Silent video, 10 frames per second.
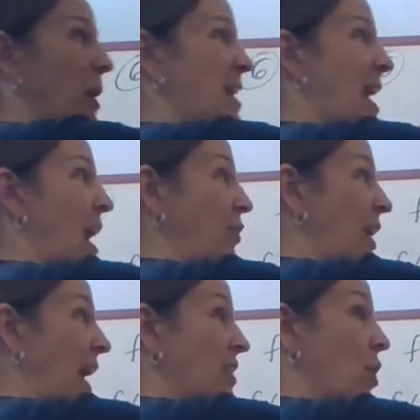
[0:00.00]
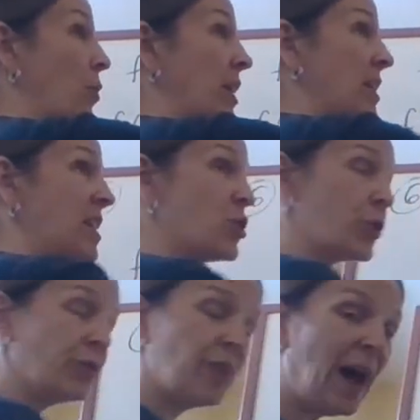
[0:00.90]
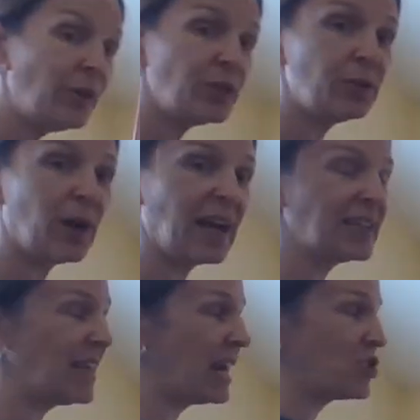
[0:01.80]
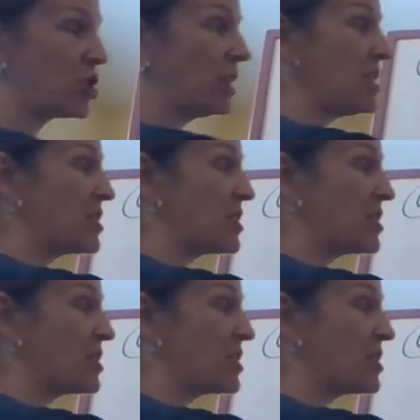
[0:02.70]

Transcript: but now that I know an initial value, I can actually